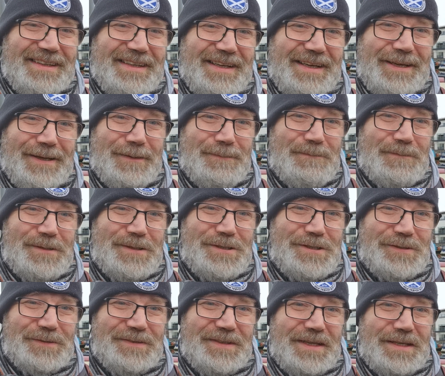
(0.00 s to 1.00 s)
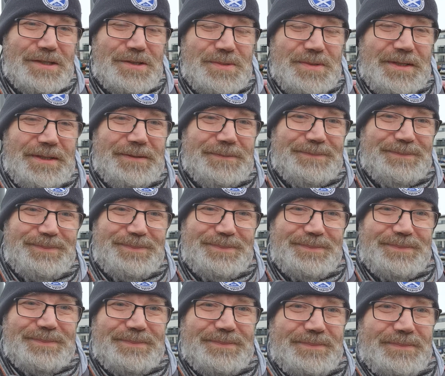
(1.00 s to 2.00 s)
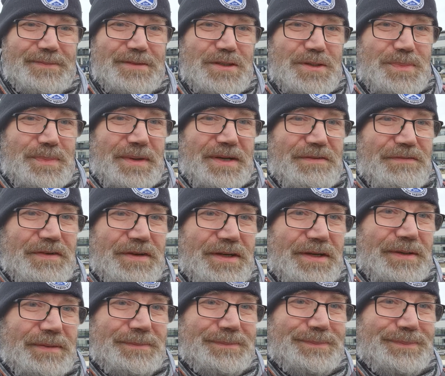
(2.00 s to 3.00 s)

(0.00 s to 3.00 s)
Until next week, it's bye for now.